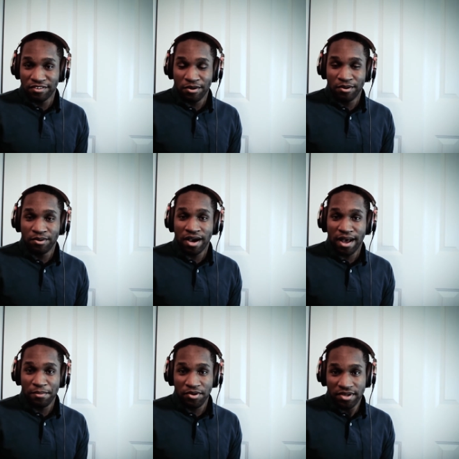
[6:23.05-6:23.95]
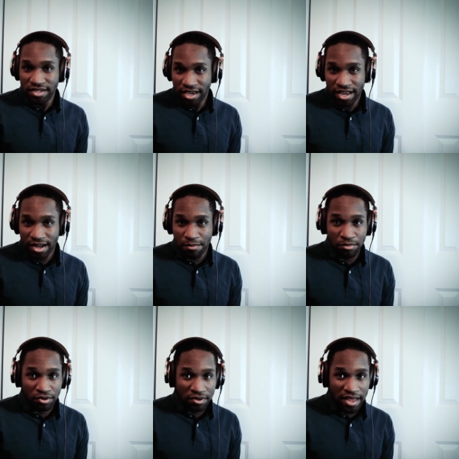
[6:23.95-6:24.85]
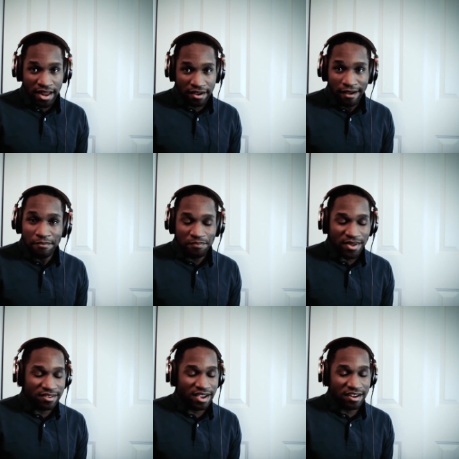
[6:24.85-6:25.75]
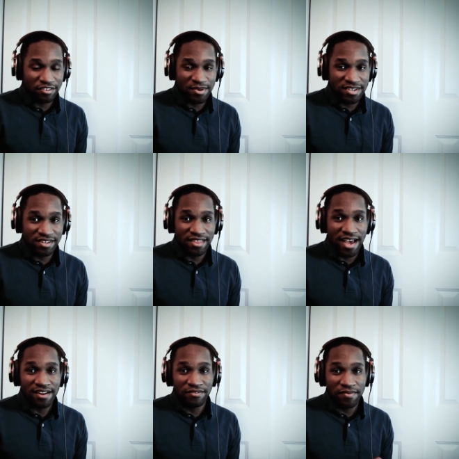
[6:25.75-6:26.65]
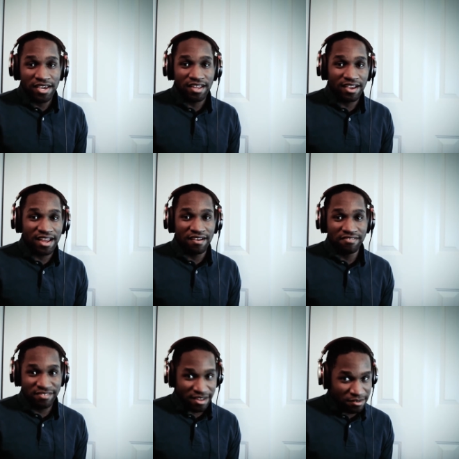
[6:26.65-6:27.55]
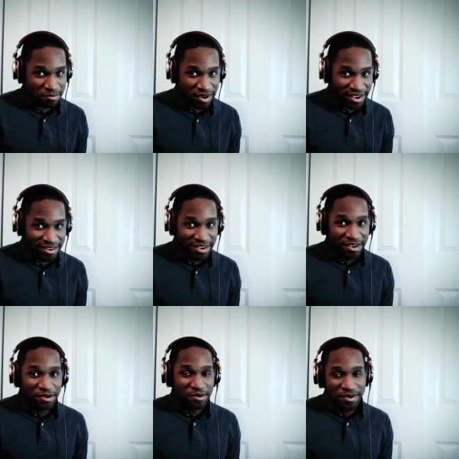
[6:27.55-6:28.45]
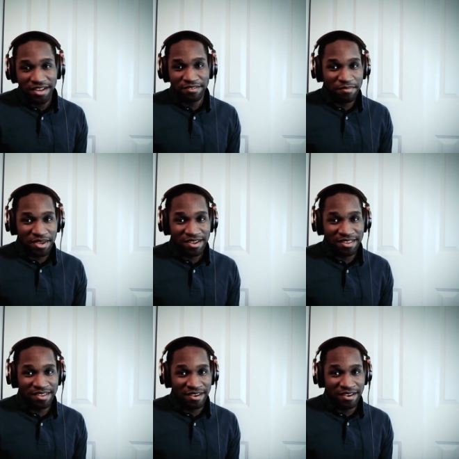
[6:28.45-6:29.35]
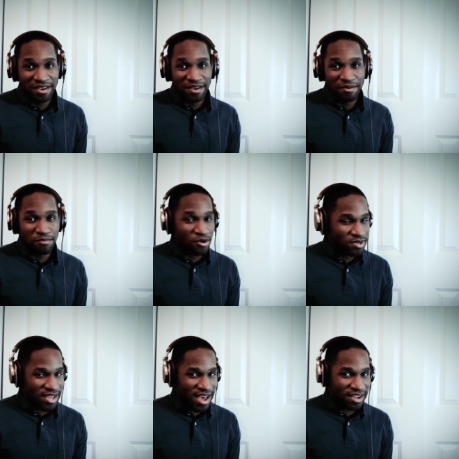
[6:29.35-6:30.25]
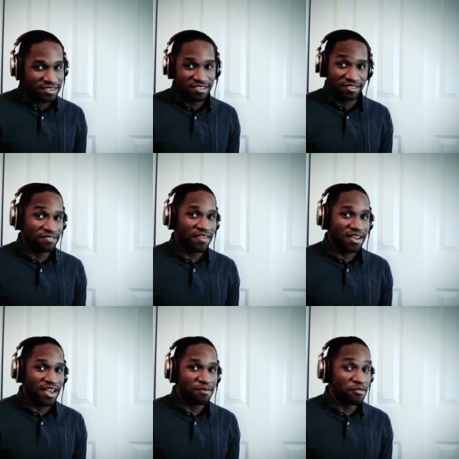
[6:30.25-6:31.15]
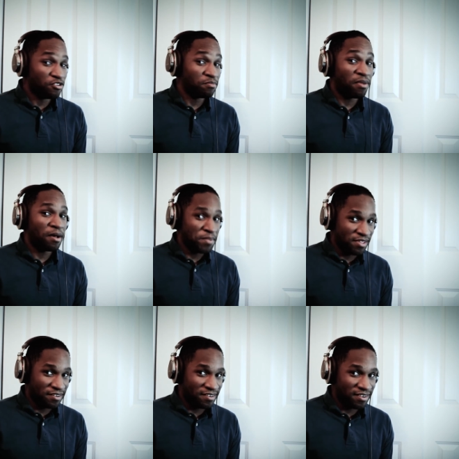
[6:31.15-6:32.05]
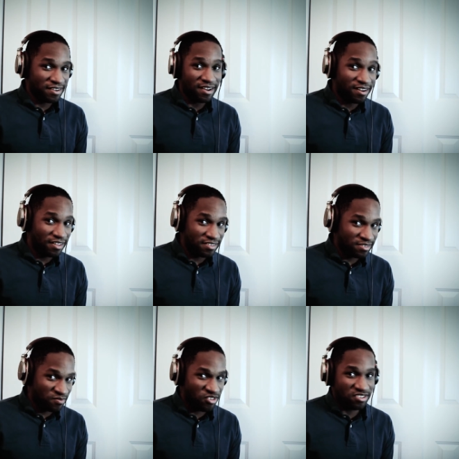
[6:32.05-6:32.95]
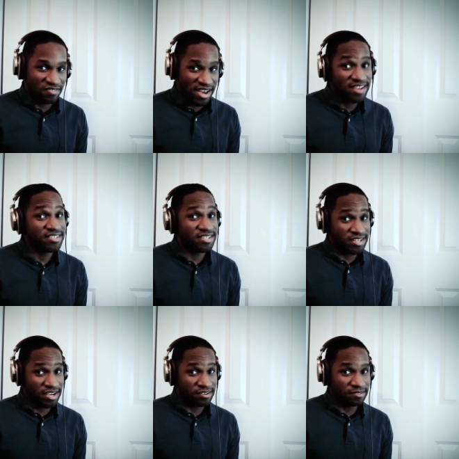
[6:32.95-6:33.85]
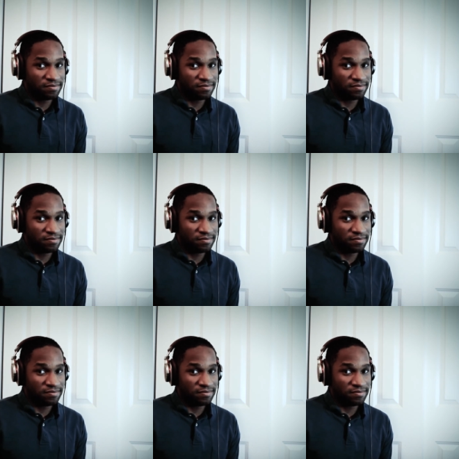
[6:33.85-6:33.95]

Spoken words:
So I'm going to kind of pull that up and kind of switch to that, and we can kind of celebrate who has been most active and most popular on the Subversive Asset channel.